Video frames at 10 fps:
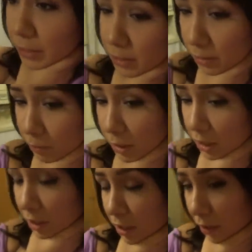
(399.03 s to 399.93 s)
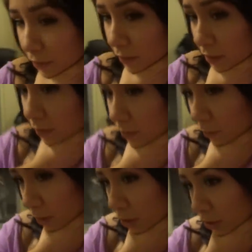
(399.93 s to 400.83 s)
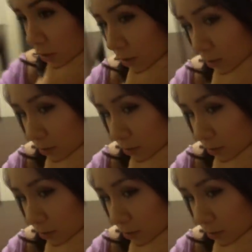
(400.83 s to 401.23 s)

And I think they're watching